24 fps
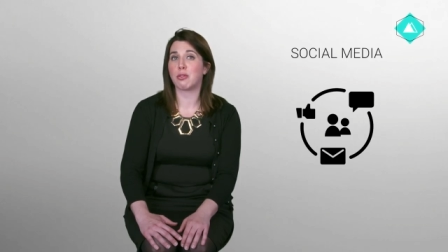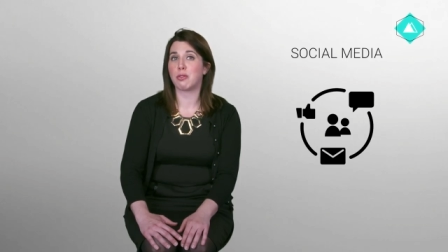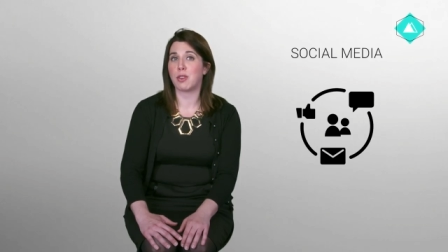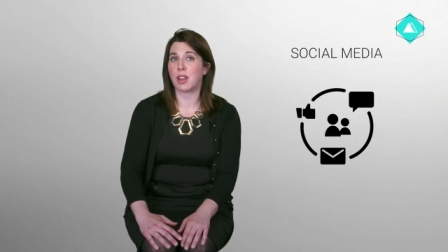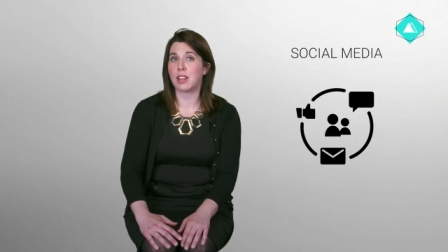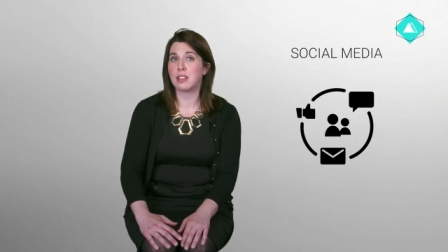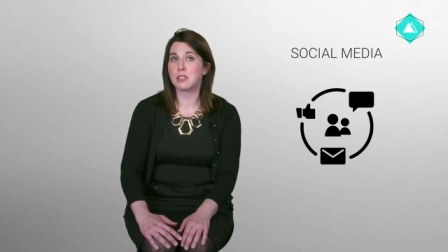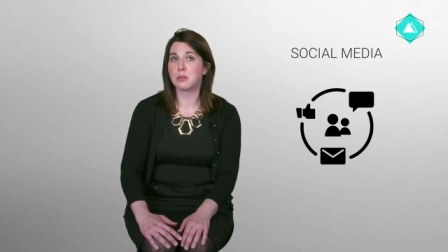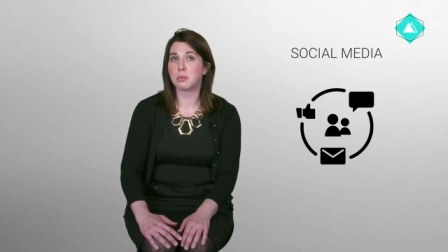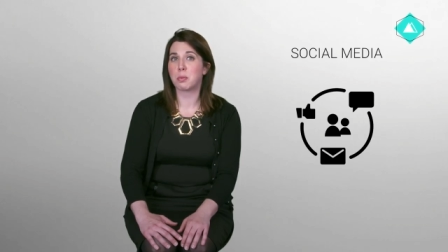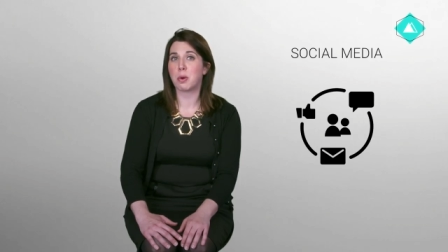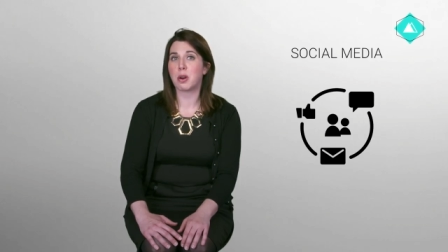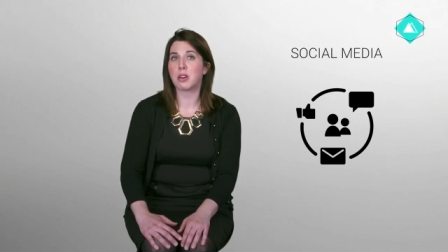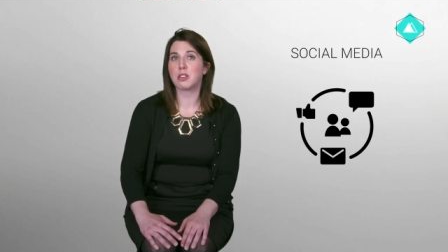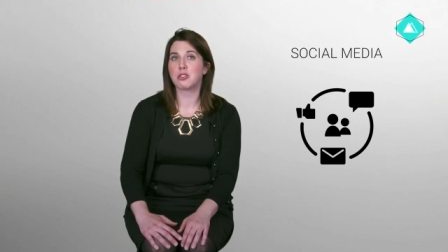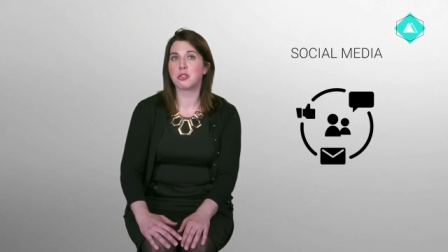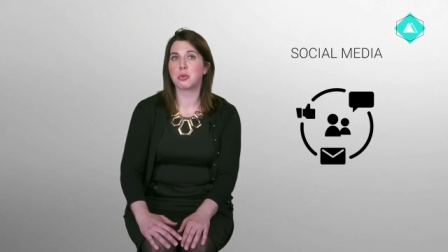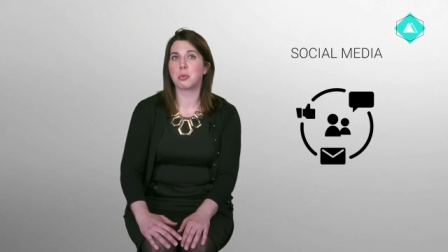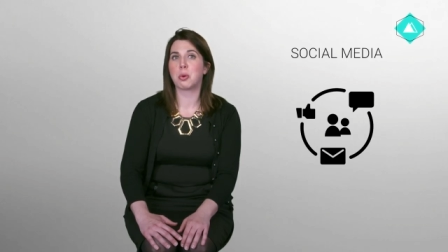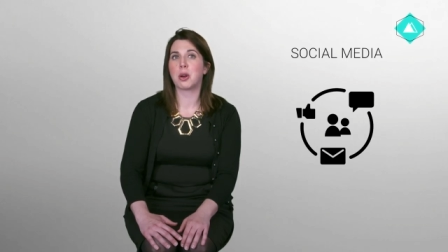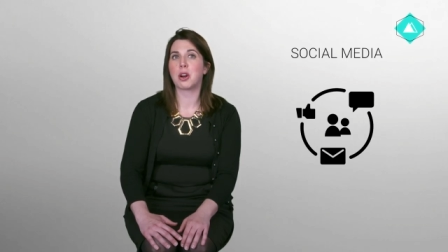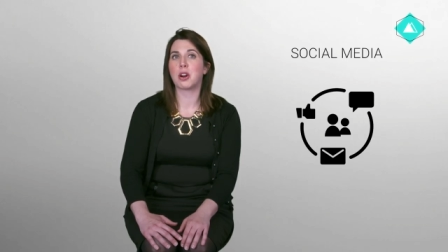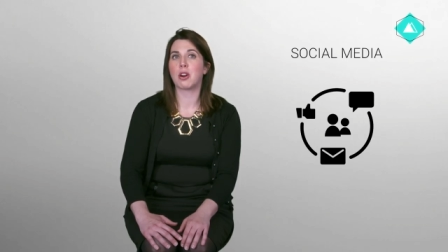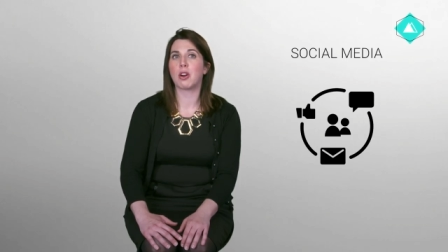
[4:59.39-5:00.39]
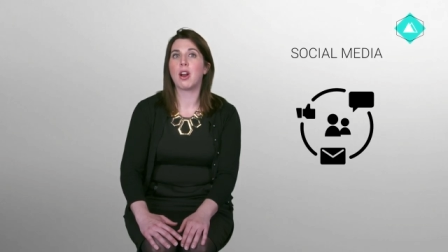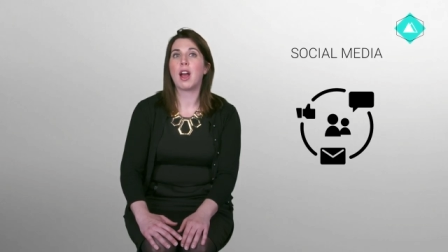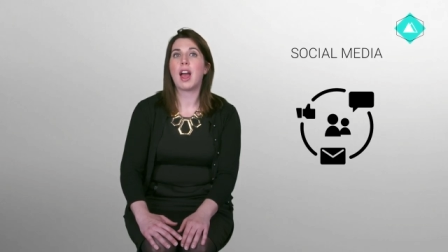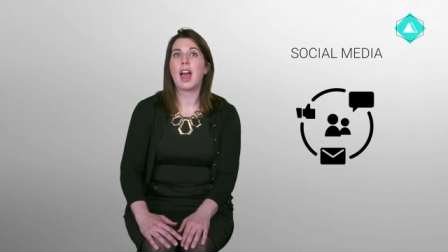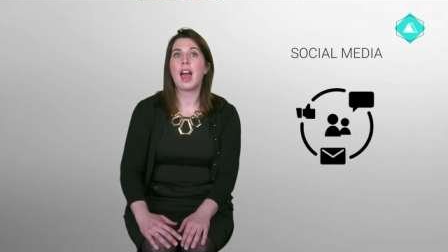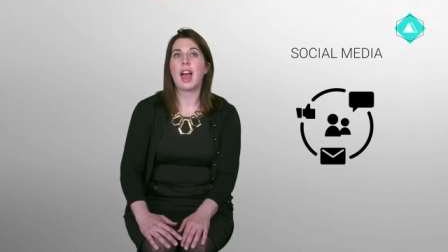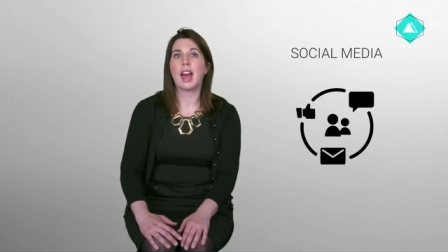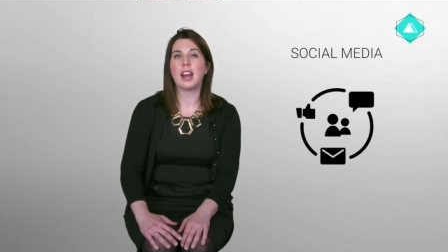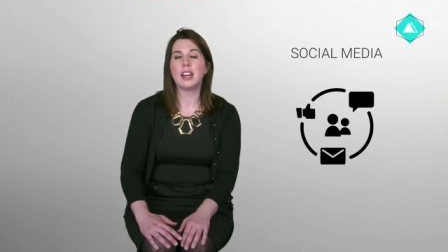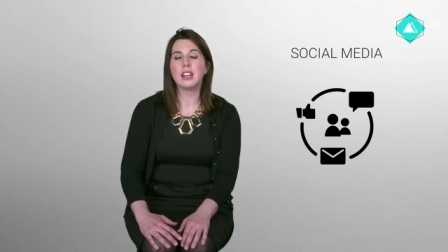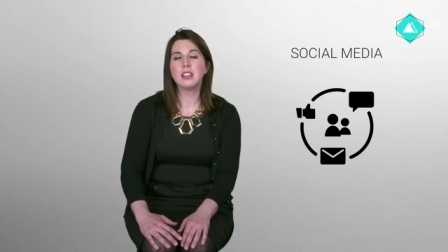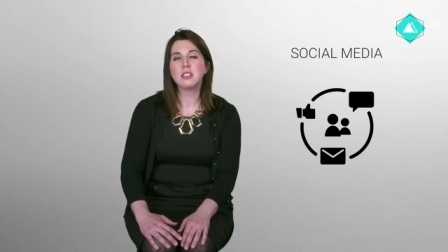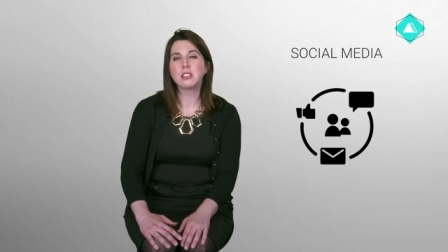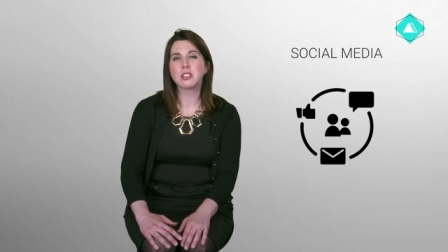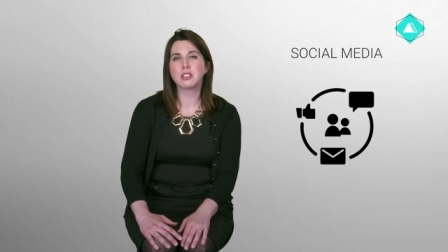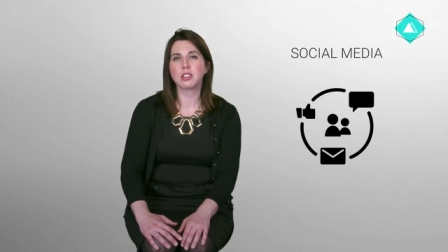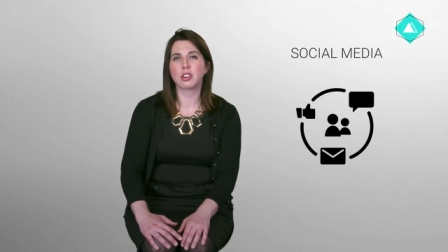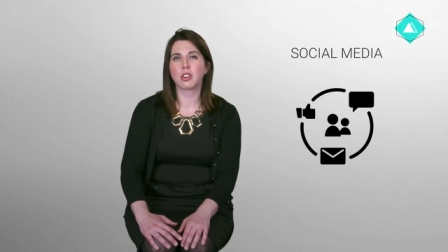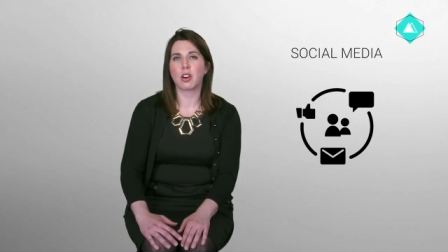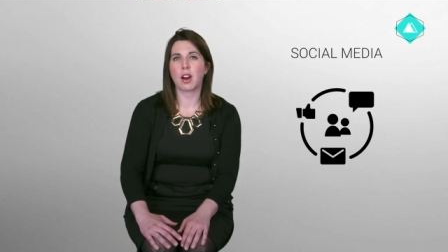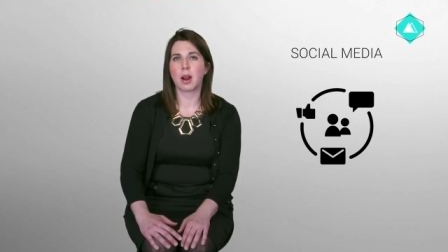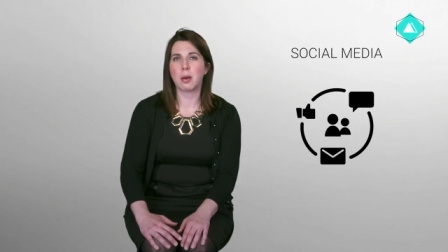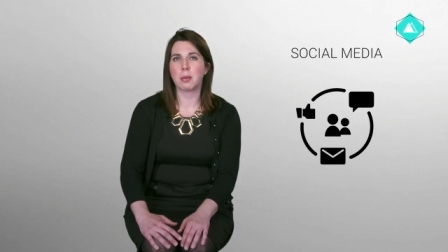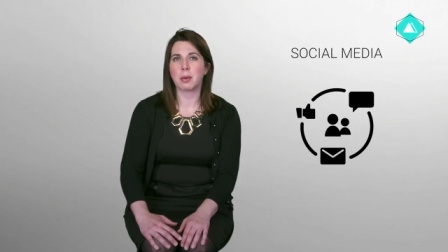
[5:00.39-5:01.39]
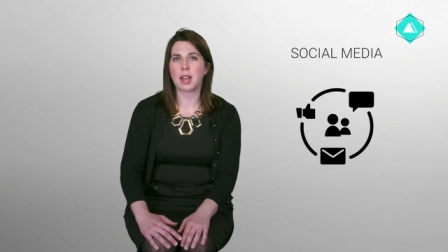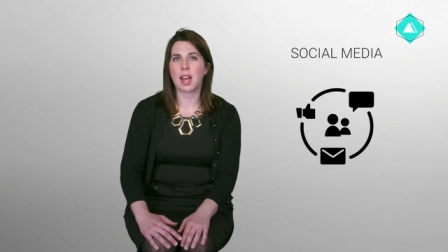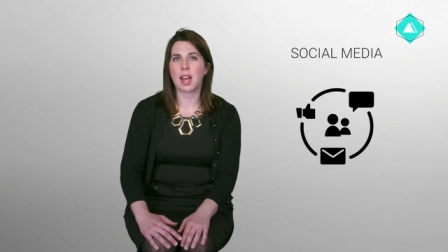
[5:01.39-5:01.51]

Facebook, Twitter, and Instagram